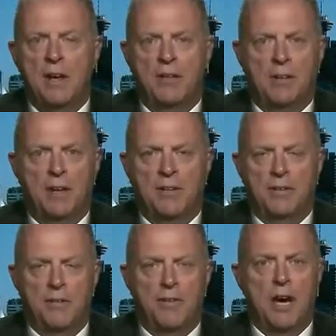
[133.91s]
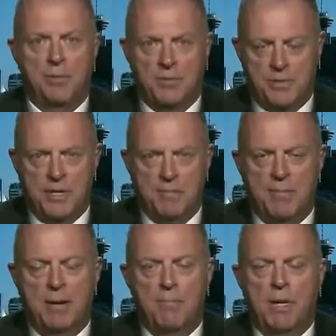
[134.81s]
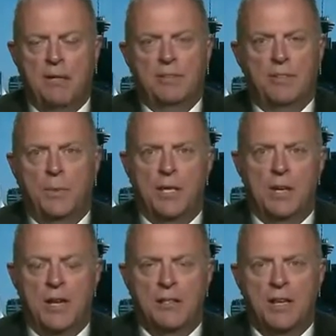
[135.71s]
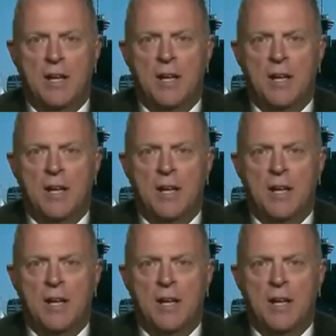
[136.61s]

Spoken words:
rare earths upstream bus, as we call it.